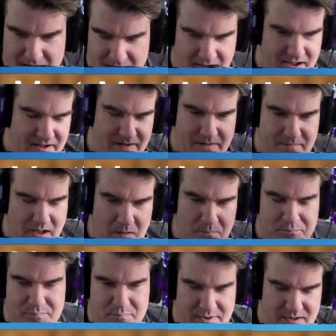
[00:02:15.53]
uh, help
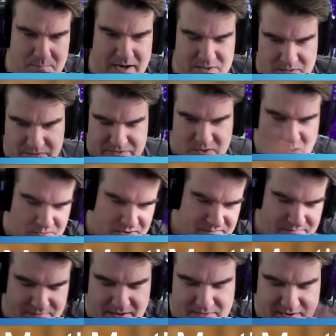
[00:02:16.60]
bring and make sure the
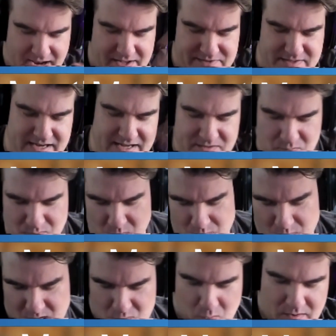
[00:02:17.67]
story and the cutscenes
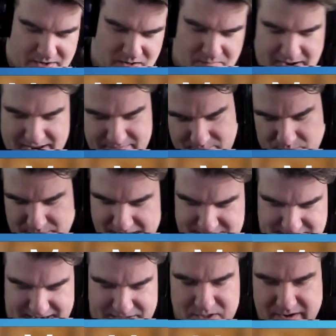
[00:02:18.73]
were, were you know, in,
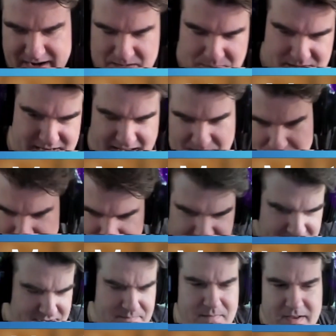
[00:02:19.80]
nicely integrated with the
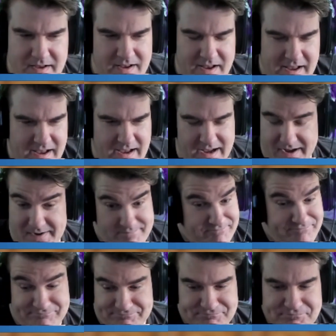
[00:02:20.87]
gameplay, and
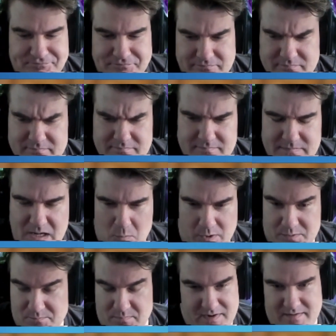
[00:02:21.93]
um,
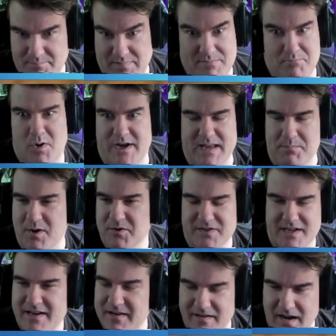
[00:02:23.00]
worked, been putting
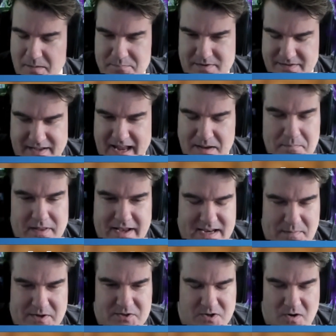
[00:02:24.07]
music up to the gameplay
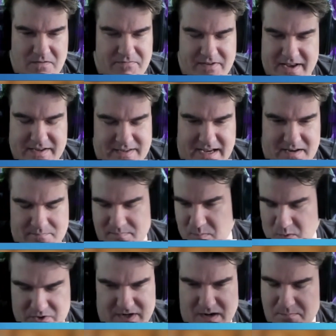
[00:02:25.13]
to make sure it all fit. I
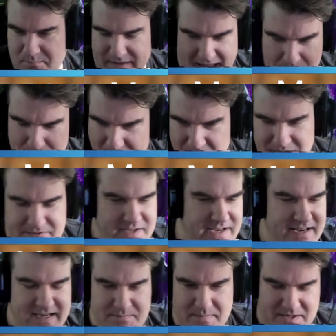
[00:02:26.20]
worked on game
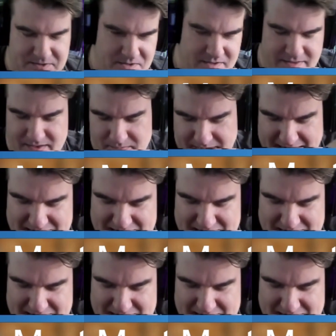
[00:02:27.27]
balancing to make sure that the